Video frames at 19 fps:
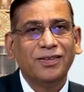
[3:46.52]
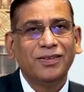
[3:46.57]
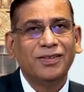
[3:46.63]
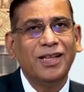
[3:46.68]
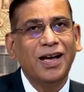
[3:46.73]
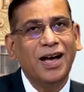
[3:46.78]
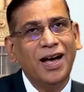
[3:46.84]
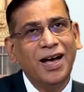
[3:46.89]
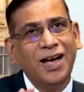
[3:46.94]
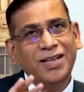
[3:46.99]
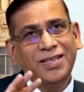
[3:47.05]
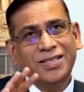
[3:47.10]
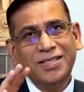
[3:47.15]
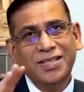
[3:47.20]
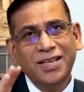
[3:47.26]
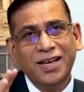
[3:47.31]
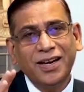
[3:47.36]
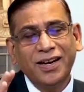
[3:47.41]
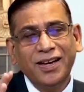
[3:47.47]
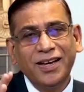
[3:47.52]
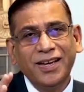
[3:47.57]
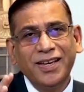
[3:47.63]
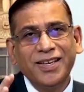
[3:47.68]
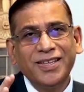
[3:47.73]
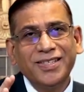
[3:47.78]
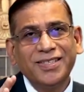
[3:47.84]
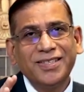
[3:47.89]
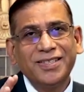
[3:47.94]
The answer
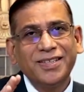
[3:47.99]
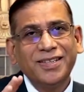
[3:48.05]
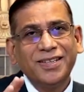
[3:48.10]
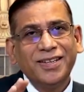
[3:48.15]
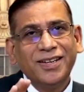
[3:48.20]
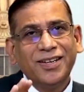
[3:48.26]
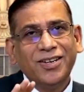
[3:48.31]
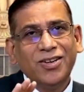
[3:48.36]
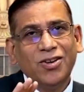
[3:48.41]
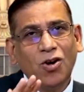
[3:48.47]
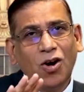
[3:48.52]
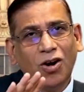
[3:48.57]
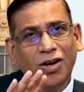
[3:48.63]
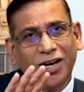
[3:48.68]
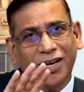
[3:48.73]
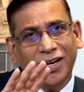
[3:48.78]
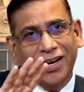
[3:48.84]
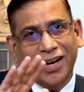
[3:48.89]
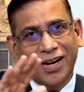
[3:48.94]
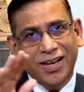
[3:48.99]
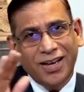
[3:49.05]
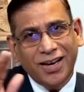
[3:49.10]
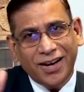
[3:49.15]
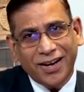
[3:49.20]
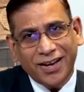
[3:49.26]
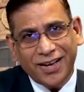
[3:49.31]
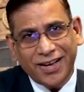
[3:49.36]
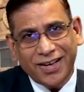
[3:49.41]
is not a
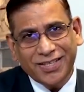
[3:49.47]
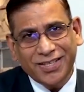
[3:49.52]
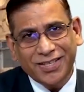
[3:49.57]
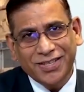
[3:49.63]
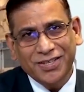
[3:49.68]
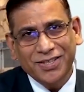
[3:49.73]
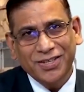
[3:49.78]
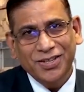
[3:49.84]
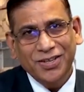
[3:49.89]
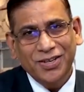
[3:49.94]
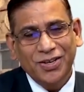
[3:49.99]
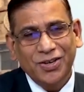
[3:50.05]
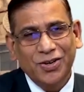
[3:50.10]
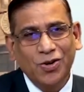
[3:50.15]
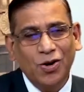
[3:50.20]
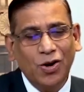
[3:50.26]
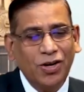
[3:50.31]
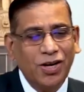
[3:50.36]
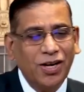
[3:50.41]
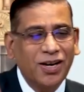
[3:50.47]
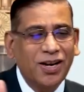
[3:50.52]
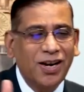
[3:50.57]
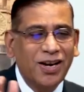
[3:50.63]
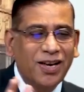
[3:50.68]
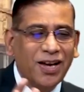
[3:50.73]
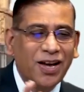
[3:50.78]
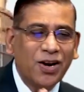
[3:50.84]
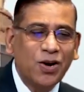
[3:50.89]
clear yes, not a
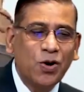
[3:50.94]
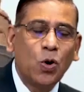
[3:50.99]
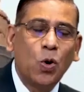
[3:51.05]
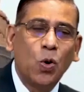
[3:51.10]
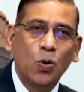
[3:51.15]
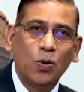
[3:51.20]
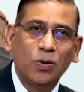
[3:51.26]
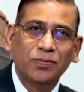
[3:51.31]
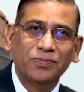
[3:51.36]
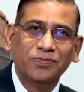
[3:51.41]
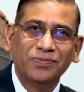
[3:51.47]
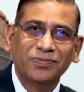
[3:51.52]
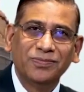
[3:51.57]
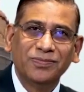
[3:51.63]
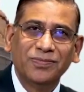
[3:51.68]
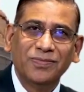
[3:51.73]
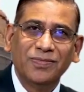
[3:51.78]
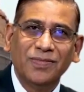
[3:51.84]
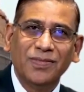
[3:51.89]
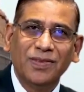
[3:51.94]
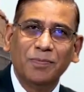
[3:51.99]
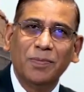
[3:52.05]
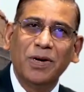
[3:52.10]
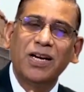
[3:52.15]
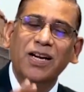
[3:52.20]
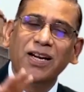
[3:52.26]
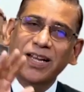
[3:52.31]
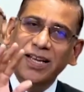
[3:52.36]
clear no.
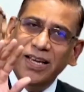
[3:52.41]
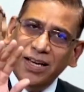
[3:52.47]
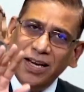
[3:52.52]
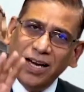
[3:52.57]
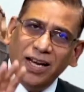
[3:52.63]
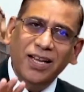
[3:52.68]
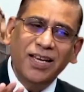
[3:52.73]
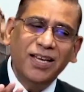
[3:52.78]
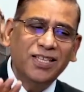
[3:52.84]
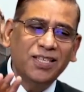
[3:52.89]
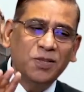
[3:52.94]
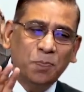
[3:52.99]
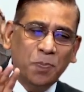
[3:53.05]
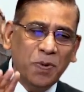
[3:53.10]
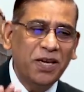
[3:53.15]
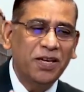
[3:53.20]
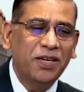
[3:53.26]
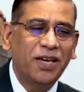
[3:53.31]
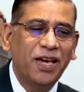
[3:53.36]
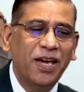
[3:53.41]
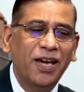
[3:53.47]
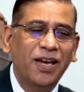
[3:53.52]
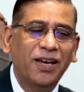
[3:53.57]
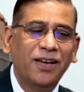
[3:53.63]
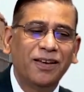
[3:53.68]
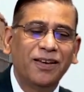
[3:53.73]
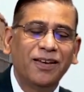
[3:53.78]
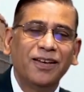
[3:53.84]
But legally
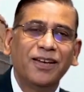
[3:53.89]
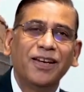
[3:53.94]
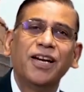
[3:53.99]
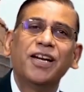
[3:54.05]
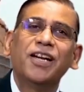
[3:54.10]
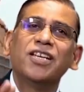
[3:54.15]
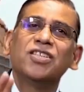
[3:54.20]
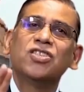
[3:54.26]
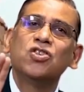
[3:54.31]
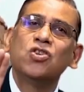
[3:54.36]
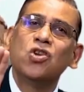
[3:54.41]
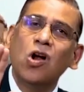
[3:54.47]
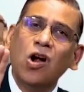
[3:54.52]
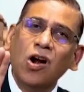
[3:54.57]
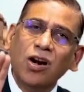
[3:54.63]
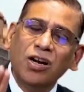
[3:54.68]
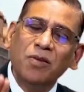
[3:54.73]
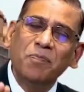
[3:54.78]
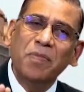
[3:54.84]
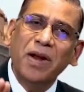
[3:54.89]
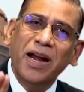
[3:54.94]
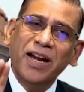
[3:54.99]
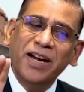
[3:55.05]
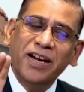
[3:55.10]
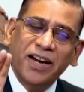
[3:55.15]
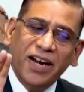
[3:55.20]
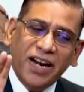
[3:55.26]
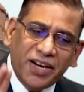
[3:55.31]
speaking, it is not
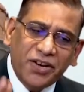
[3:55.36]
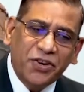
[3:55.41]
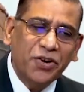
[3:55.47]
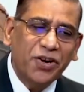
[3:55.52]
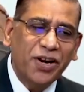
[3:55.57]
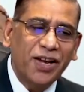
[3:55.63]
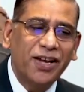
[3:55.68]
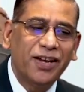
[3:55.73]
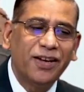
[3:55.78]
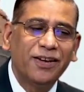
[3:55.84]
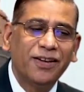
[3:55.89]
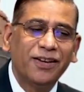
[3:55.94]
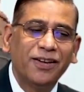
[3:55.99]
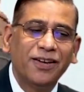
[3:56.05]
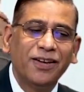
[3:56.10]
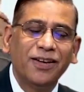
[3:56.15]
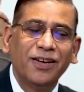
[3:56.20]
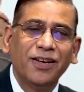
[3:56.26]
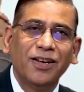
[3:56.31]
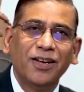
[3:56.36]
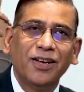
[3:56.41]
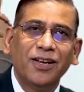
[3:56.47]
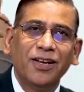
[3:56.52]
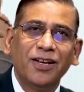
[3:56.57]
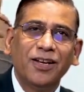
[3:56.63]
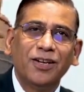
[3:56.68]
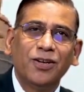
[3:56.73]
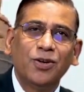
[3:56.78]
mandatory
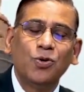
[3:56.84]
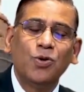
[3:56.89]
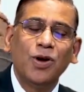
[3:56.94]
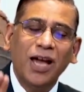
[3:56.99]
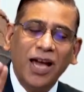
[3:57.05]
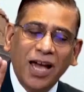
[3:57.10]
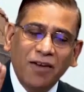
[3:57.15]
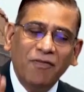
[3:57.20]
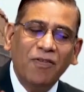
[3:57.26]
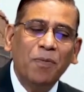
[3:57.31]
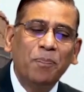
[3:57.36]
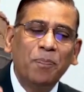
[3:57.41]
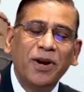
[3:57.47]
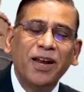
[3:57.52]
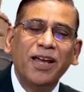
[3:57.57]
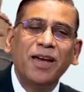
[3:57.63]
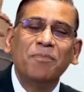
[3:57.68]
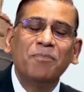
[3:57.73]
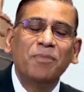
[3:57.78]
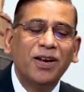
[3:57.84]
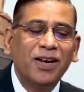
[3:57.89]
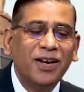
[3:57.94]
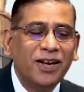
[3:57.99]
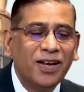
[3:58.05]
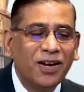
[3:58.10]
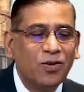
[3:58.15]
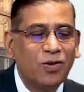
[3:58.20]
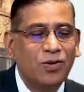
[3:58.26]
to have a preamble
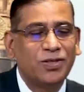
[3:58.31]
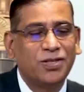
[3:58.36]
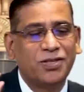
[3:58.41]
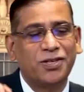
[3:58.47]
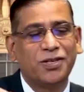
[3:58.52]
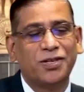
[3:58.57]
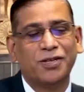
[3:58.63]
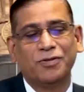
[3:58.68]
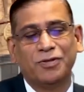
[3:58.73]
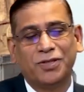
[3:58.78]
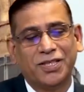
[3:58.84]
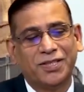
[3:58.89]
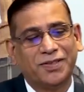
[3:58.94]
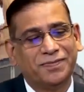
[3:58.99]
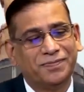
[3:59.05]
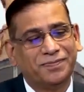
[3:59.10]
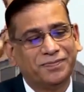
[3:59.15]
in a constitution.